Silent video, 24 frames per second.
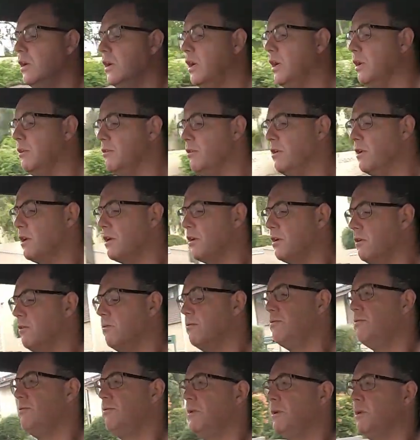And you
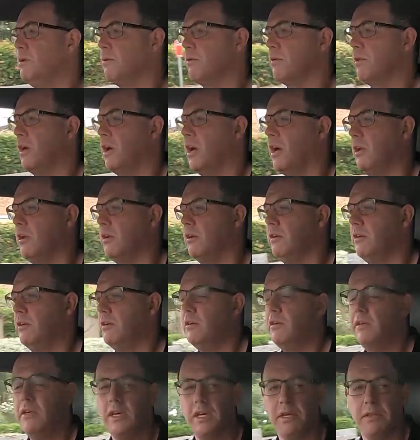can feel that
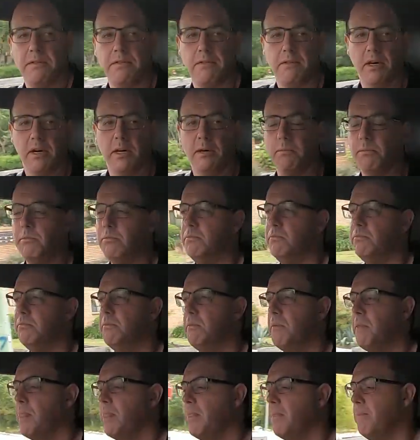
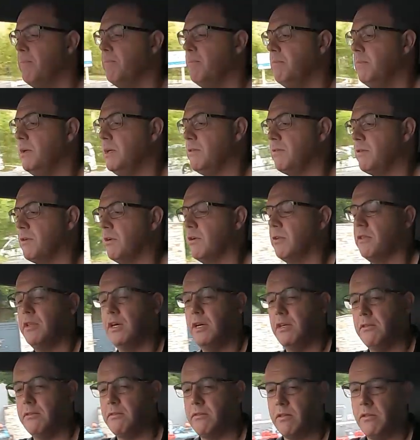it's got
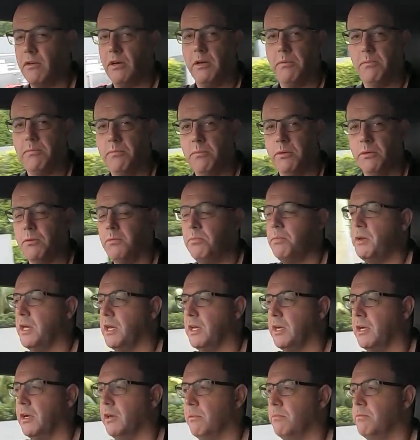that slight more
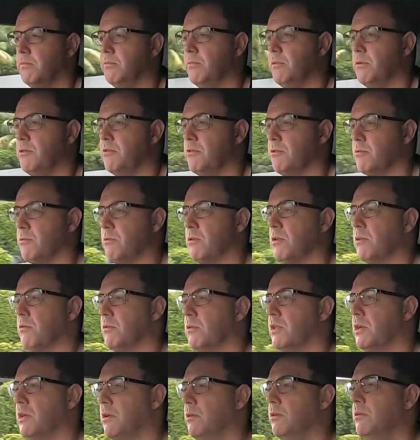pickup, which is
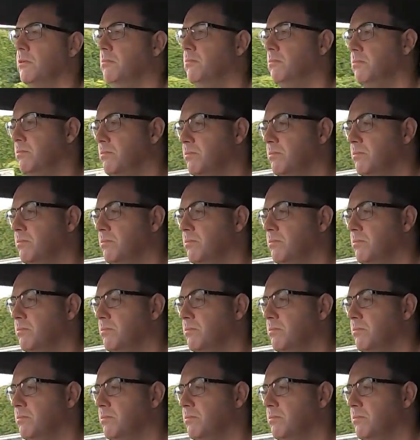really good.